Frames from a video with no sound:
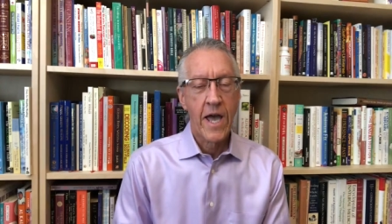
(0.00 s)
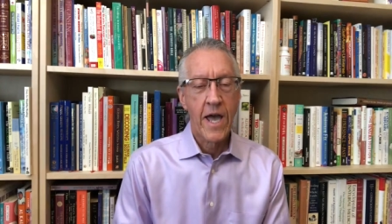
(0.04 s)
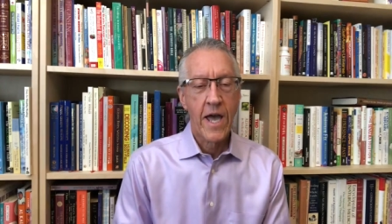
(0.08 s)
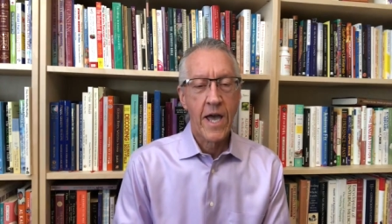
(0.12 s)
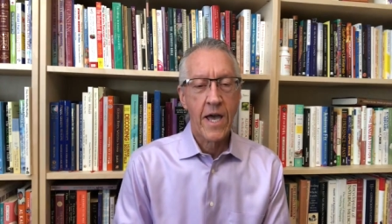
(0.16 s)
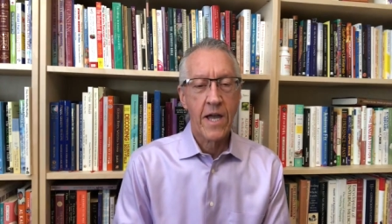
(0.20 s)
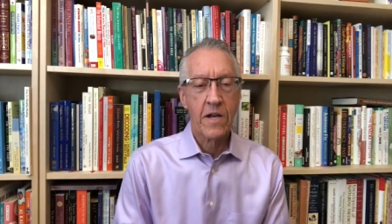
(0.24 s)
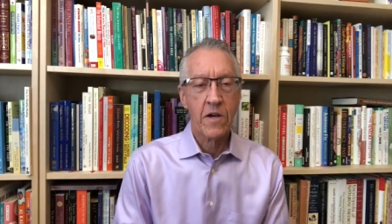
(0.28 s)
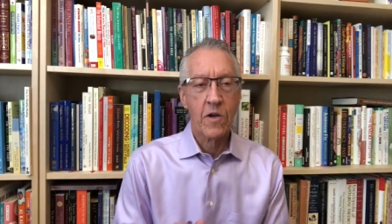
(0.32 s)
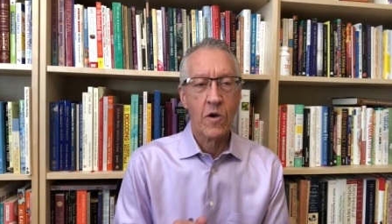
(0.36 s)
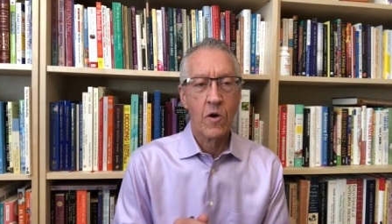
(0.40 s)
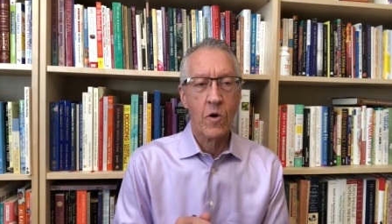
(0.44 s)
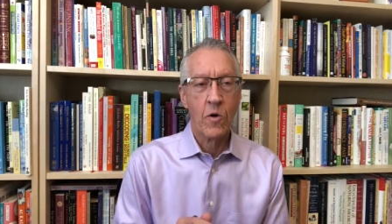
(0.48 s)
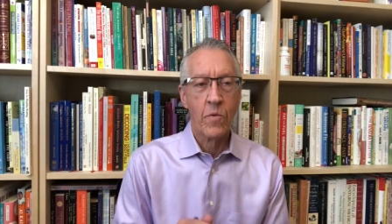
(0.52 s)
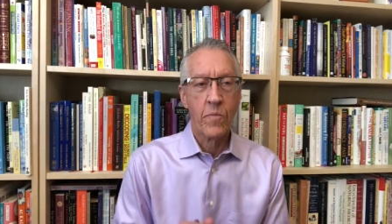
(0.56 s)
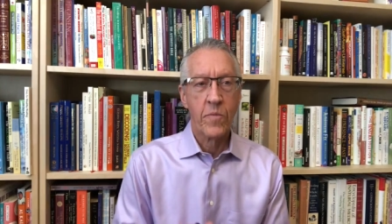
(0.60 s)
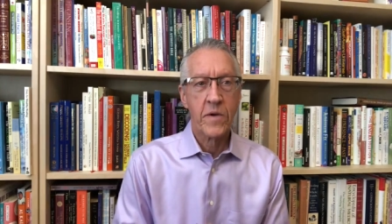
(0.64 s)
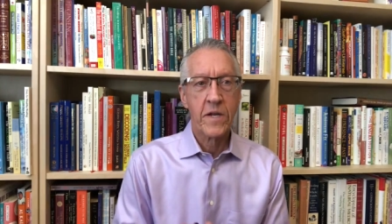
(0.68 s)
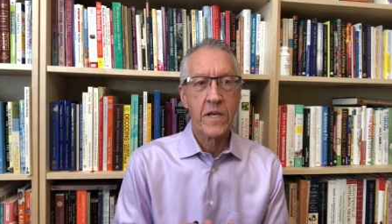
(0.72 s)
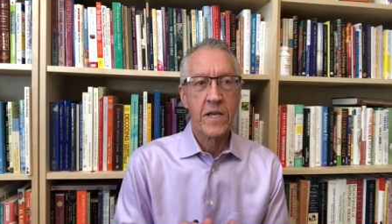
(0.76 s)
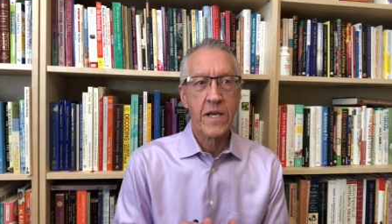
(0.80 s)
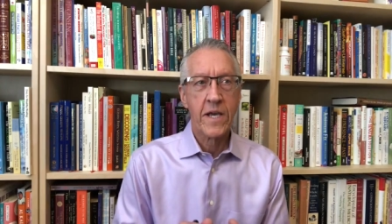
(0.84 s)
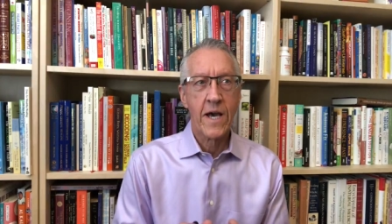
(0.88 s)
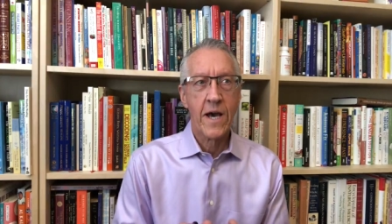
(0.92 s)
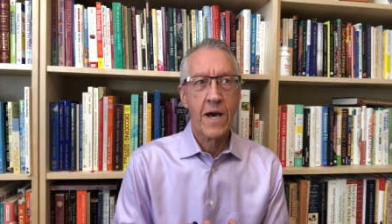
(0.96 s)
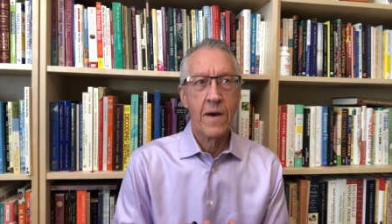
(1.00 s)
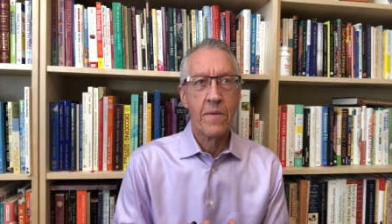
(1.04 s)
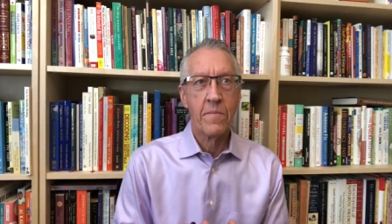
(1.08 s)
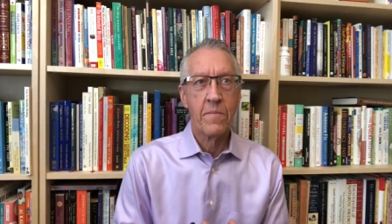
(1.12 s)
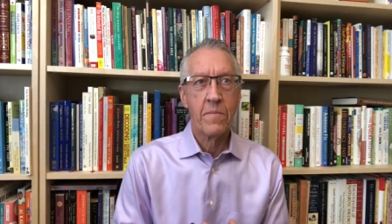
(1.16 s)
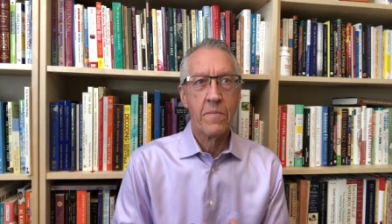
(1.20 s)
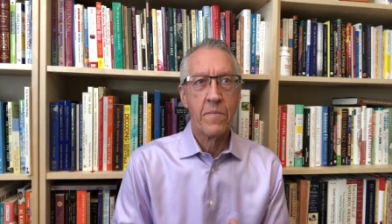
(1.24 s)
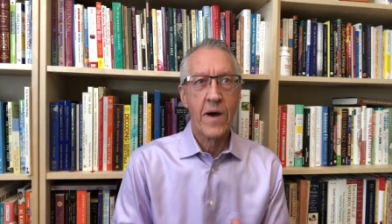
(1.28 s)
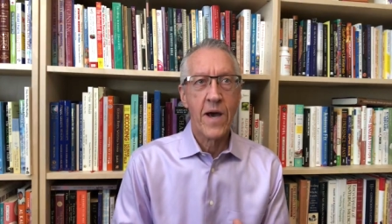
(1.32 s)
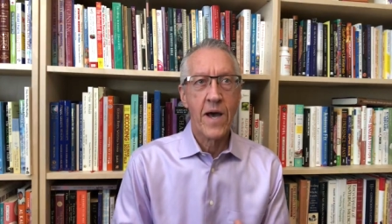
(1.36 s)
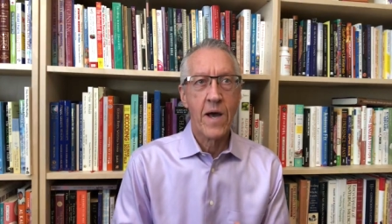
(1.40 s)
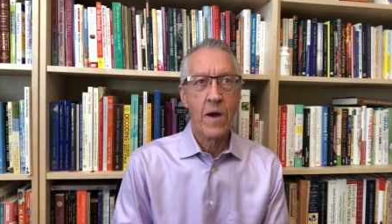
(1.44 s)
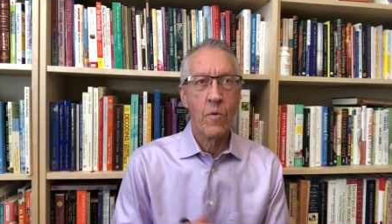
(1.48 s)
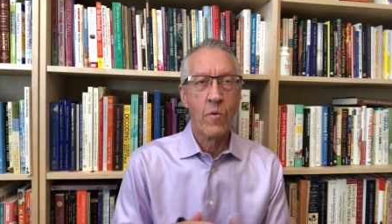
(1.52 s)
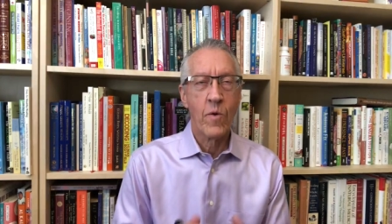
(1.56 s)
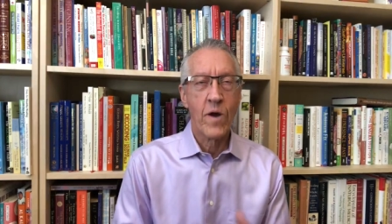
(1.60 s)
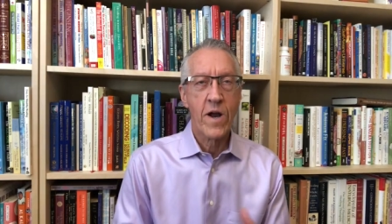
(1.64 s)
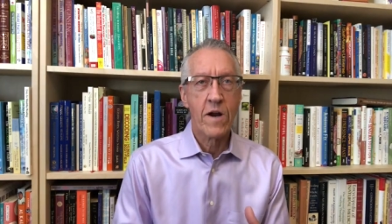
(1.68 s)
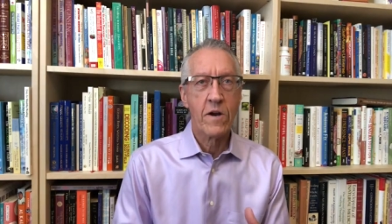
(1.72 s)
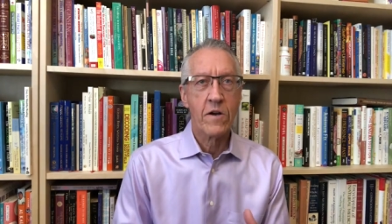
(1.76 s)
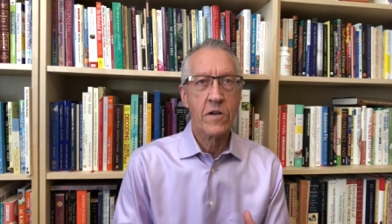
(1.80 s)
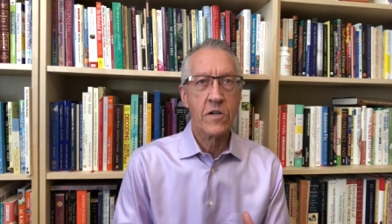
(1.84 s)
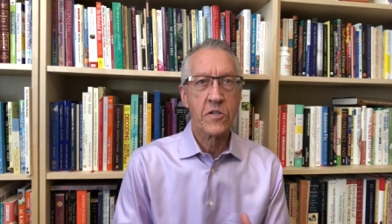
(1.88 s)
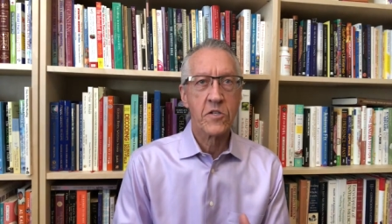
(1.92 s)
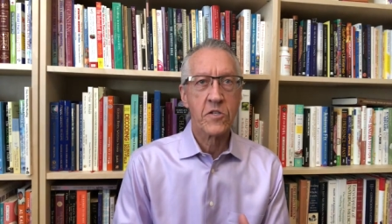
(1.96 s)
and opening up my
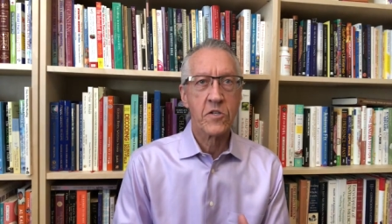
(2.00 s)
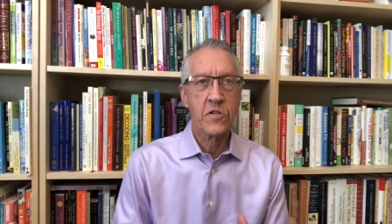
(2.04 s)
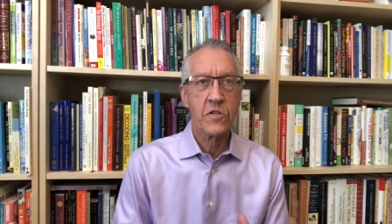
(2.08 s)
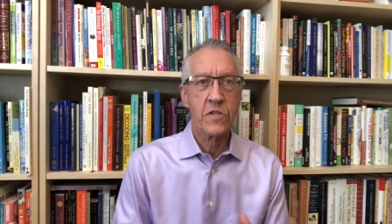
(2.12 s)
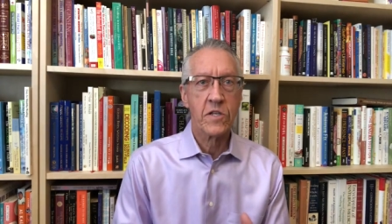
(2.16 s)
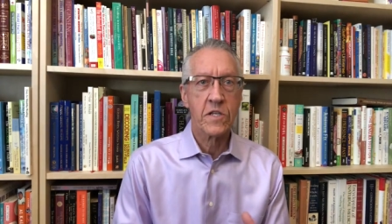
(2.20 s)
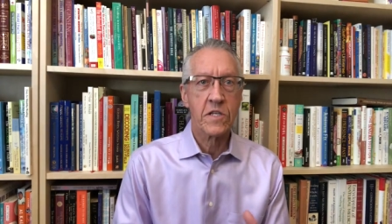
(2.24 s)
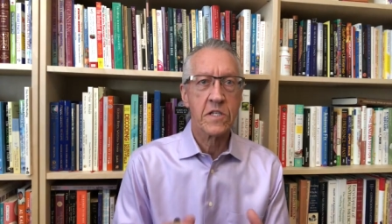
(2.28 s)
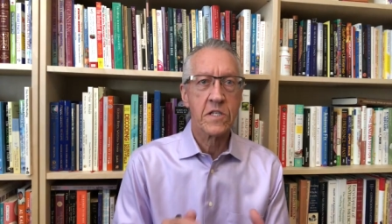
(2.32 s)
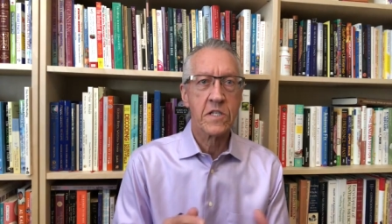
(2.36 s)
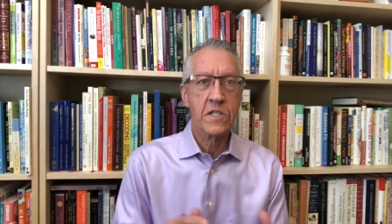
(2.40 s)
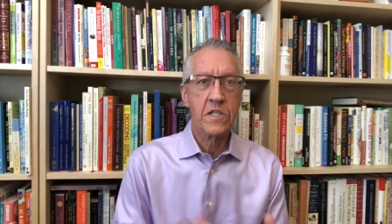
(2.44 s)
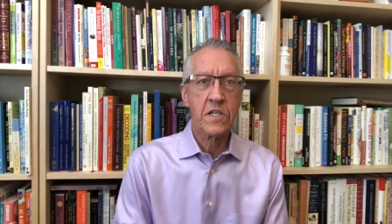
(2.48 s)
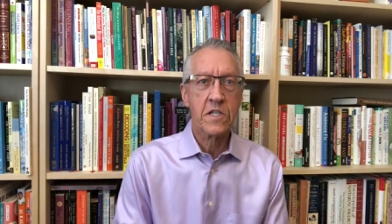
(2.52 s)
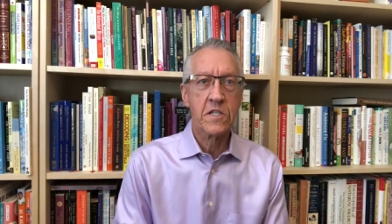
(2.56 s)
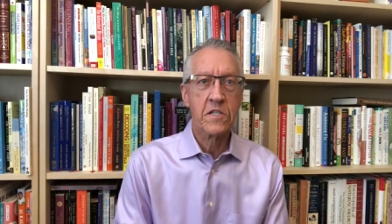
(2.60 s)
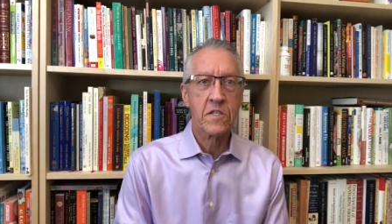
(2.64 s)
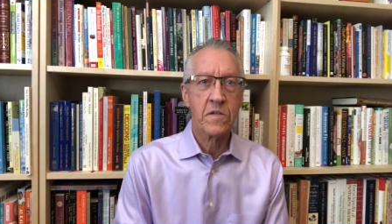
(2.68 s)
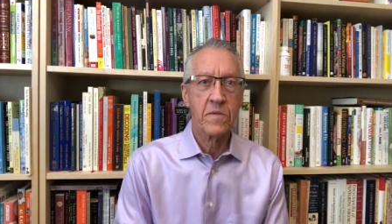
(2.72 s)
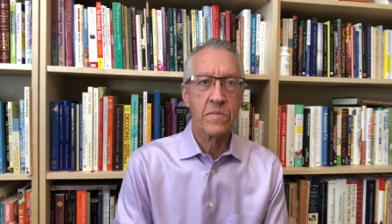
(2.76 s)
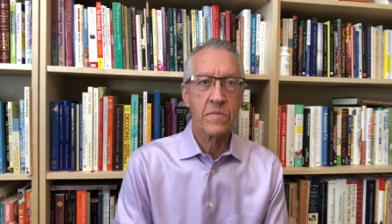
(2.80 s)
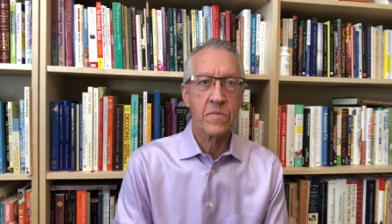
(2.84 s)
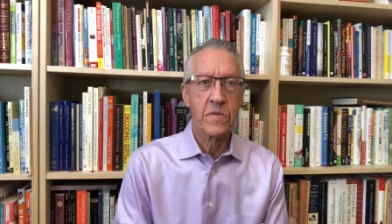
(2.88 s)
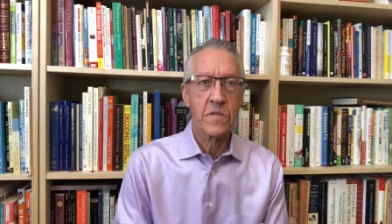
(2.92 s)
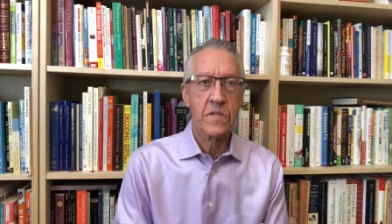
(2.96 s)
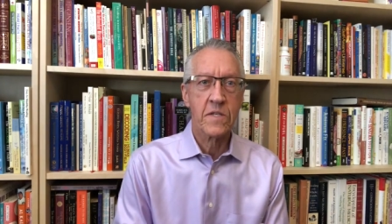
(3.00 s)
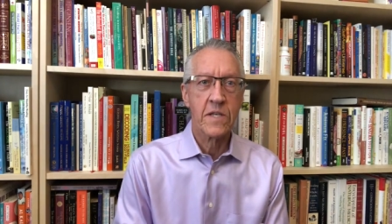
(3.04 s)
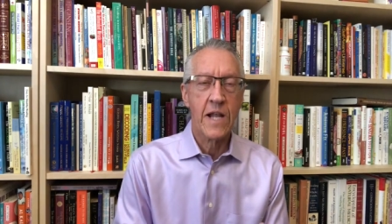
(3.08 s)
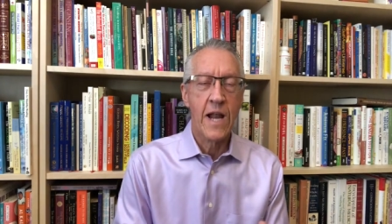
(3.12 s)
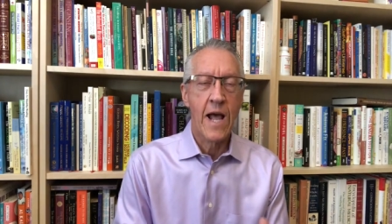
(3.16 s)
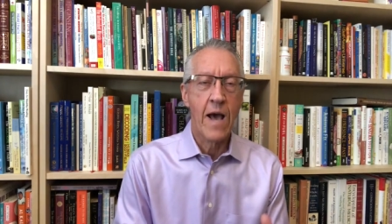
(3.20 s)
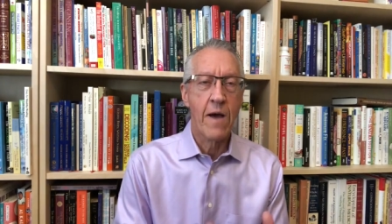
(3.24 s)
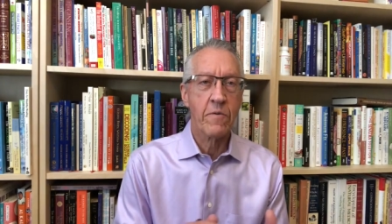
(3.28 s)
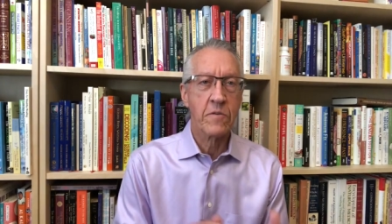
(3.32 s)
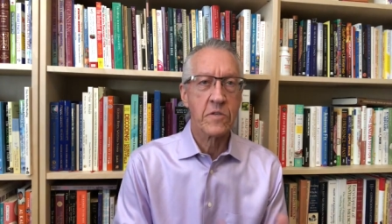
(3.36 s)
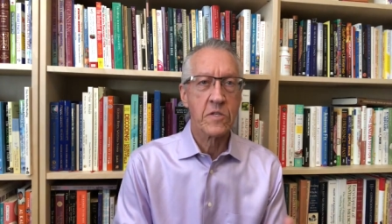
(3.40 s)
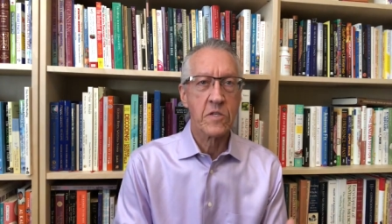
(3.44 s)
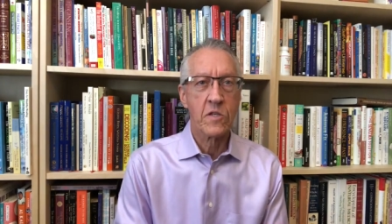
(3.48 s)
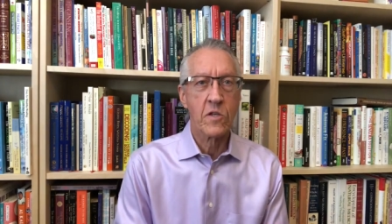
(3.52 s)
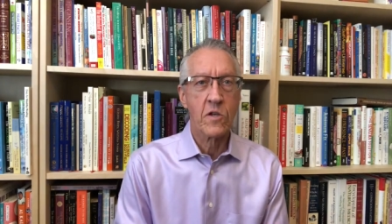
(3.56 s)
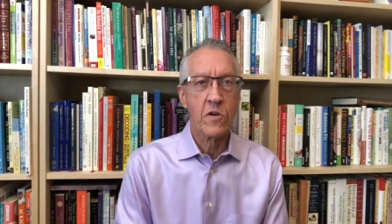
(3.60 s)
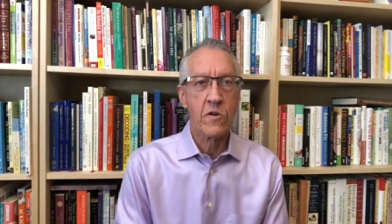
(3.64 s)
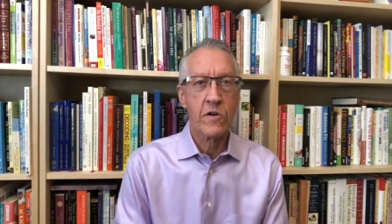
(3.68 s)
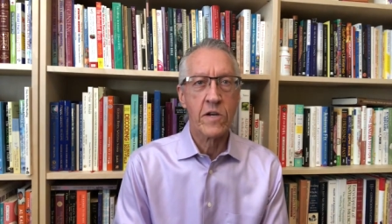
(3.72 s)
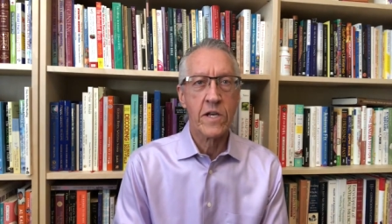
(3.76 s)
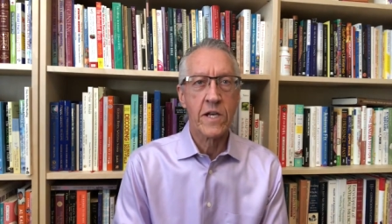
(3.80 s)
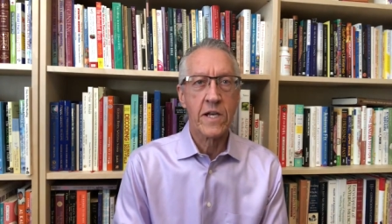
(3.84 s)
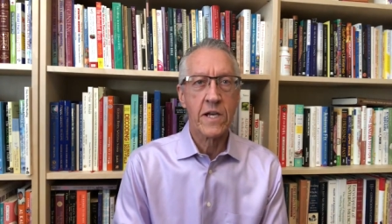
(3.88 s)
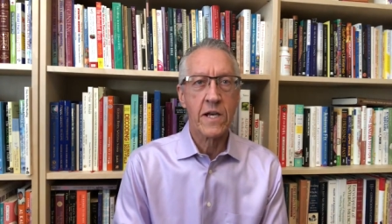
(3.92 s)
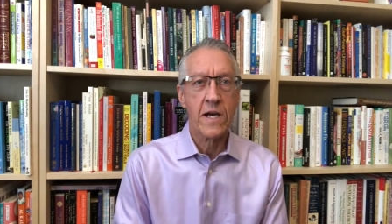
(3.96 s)
awareness to the systems that I was
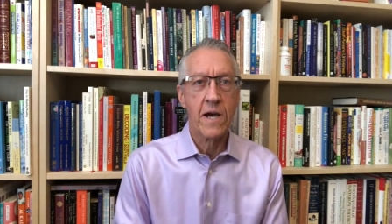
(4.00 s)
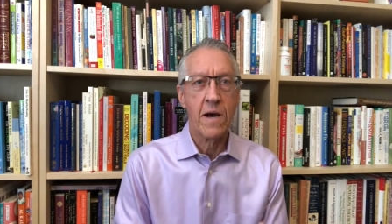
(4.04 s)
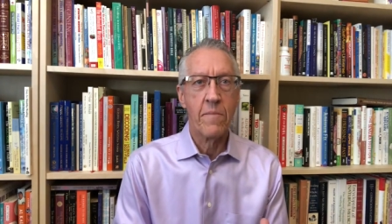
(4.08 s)
learning